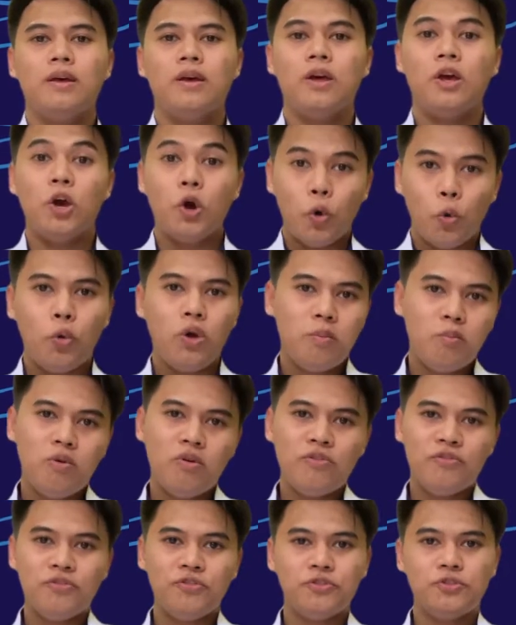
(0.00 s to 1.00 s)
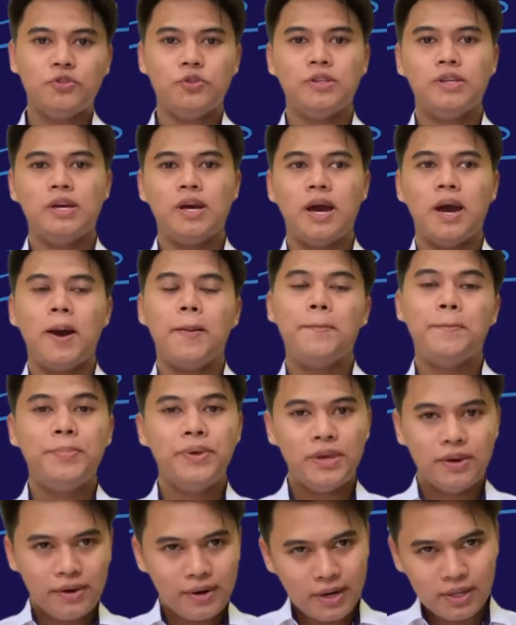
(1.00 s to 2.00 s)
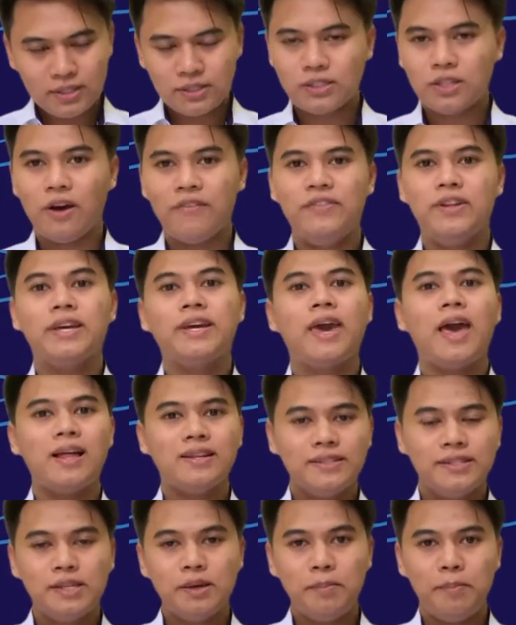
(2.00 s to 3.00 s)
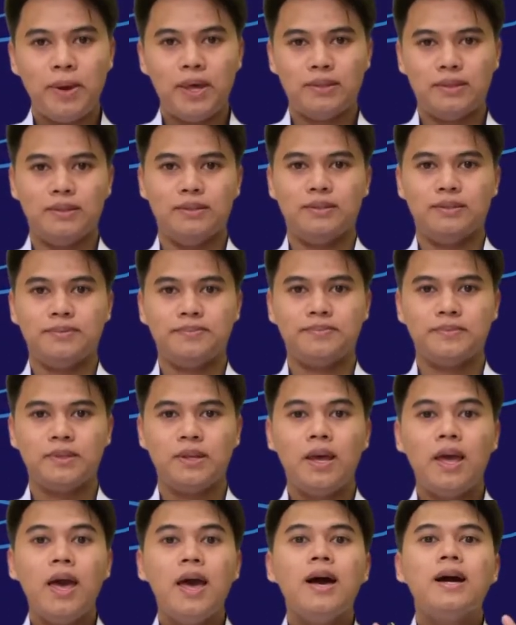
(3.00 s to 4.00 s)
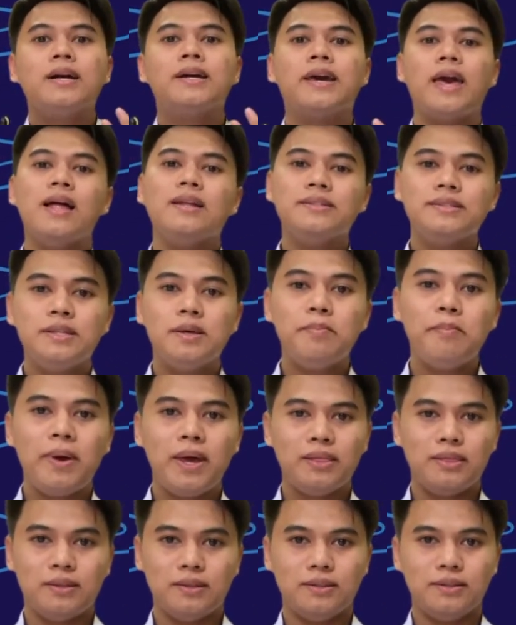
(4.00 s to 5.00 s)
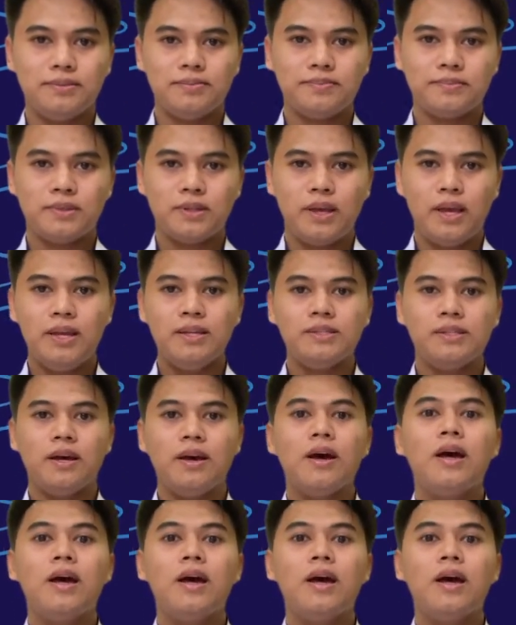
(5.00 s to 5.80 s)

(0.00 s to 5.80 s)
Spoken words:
We move to the appearance of the calcium metal. Calcium metal is a